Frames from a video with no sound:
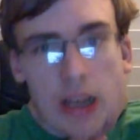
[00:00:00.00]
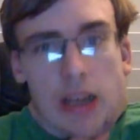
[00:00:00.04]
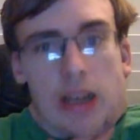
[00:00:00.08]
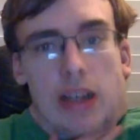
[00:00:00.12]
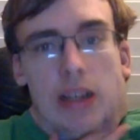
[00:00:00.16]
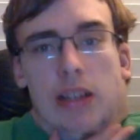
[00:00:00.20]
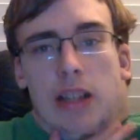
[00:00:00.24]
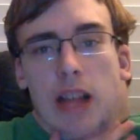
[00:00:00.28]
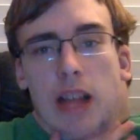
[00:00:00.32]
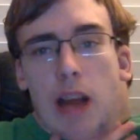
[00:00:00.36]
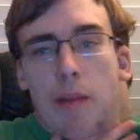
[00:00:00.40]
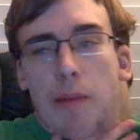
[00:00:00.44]

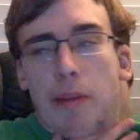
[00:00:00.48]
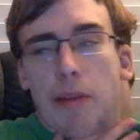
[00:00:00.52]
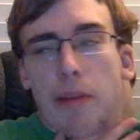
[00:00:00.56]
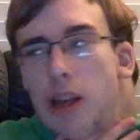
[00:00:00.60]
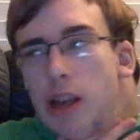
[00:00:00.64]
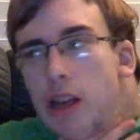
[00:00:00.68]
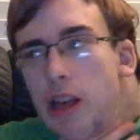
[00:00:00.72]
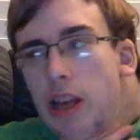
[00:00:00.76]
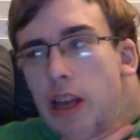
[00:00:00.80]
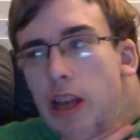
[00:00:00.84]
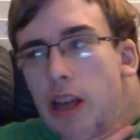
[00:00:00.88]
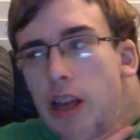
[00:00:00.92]
Damn, I think I'm
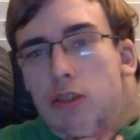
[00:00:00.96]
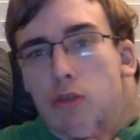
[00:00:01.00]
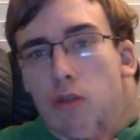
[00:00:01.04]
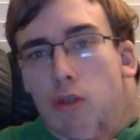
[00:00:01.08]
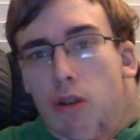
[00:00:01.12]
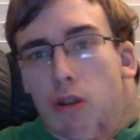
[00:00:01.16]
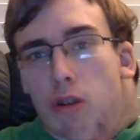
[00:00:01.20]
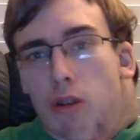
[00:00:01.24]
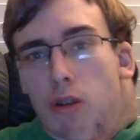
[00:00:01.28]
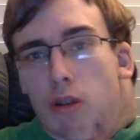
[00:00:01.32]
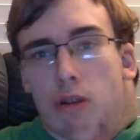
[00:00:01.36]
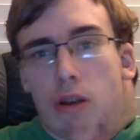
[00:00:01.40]
getting a sore
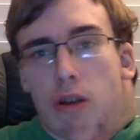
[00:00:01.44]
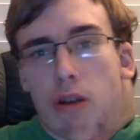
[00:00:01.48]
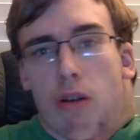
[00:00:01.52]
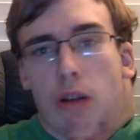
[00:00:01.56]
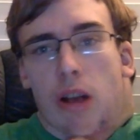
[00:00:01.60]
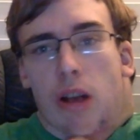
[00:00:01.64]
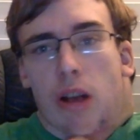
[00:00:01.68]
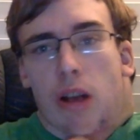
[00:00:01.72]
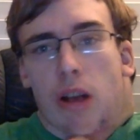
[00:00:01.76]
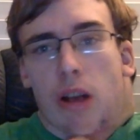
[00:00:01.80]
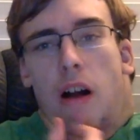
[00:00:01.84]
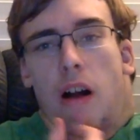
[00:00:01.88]
throat.
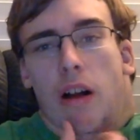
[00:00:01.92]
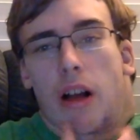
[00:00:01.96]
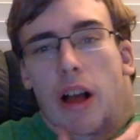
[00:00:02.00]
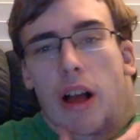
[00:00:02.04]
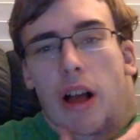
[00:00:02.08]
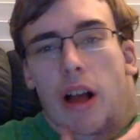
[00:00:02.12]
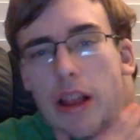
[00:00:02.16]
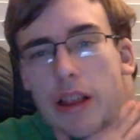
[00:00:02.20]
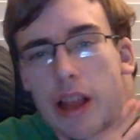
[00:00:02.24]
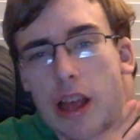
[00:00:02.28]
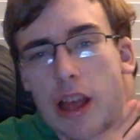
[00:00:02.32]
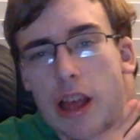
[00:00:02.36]
Oh, god
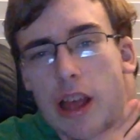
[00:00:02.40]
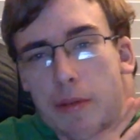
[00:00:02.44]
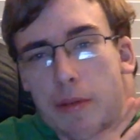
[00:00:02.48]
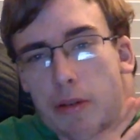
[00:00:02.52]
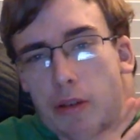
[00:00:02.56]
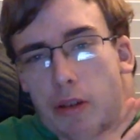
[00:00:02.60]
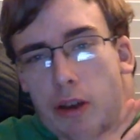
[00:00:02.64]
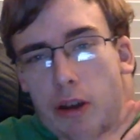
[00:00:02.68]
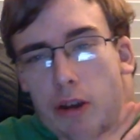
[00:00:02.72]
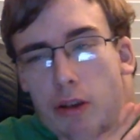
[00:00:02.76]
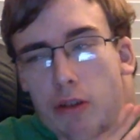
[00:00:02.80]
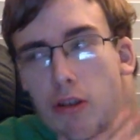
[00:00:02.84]
damn, it really
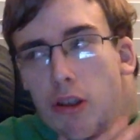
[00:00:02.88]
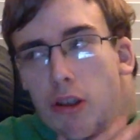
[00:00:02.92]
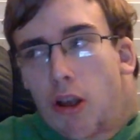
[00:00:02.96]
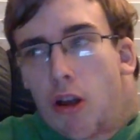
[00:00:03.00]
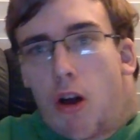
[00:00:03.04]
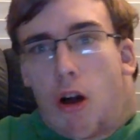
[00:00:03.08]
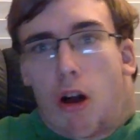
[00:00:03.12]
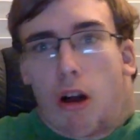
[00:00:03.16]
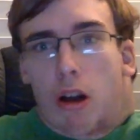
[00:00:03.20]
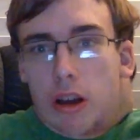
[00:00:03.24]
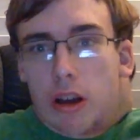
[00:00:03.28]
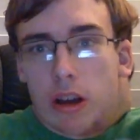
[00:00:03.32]
hurts to
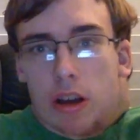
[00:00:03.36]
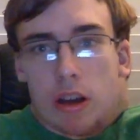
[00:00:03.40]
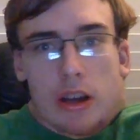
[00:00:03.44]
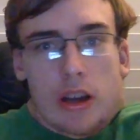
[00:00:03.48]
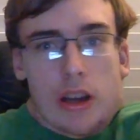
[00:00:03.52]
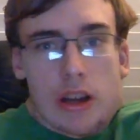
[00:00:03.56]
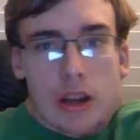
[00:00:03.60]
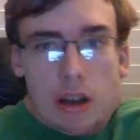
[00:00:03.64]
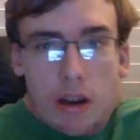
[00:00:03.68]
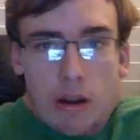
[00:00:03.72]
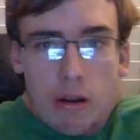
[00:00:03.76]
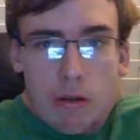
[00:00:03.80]
talk.
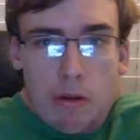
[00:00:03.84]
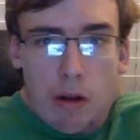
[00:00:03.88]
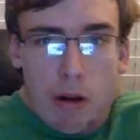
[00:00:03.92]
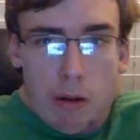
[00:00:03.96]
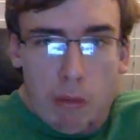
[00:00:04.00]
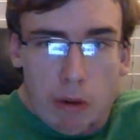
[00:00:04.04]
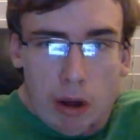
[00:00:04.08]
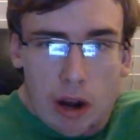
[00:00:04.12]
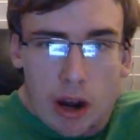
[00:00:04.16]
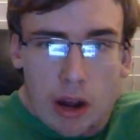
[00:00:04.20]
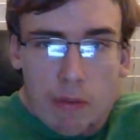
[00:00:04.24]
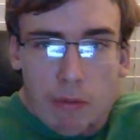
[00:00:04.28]
Well,
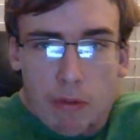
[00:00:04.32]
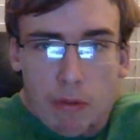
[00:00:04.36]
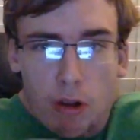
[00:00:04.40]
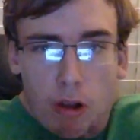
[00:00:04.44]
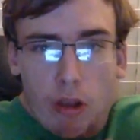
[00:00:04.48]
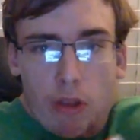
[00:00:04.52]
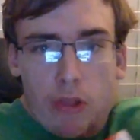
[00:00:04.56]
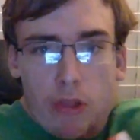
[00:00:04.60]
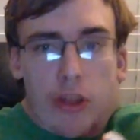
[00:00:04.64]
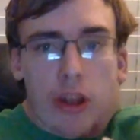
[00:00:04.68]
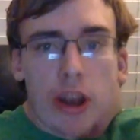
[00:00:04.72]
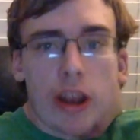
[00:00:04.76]
whatever, I'll
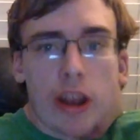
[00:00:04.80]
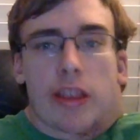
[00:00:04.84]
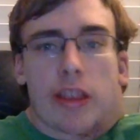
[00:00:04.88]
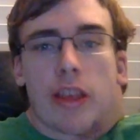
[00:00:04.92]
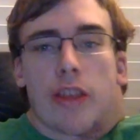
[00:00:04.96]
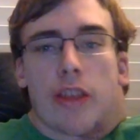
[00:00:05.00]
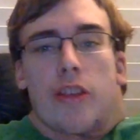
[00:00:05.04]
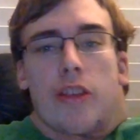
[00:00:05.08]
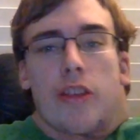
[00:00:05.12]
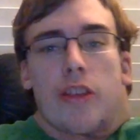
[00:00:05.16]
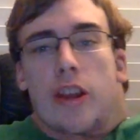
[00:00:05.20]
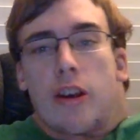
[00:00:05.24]
finish this
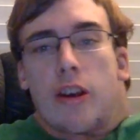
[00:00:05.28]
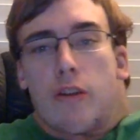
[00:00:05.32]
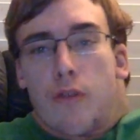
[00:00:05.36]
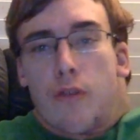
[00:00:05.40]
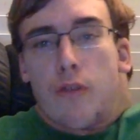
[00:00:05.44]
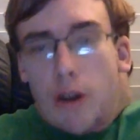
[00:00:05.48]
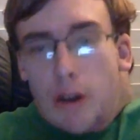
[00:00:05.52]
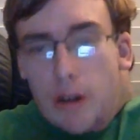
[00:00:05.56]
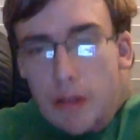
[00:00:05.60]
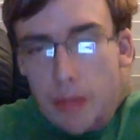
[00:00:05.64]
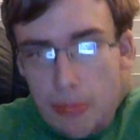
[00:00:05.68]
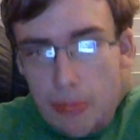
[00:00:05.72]
video
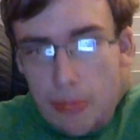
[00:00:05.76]
first.